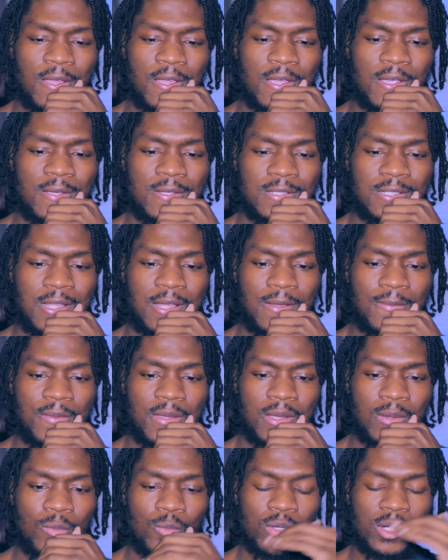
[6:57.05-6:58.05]
He was like,
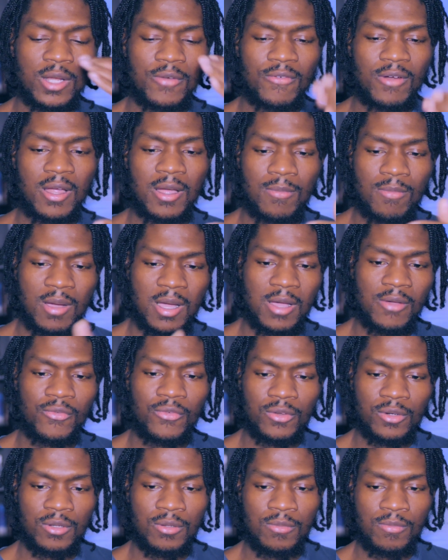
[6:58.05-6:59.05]
man, whatever I buy
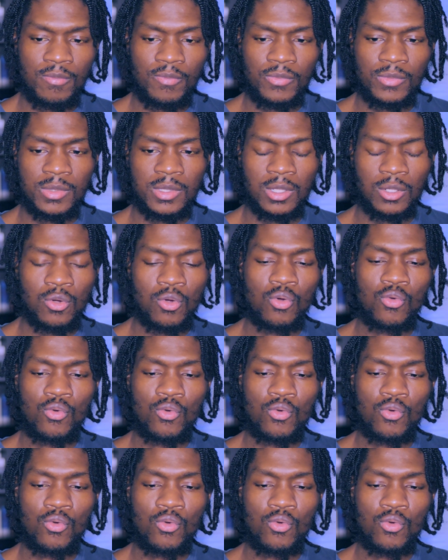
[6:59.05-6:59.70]
for them to go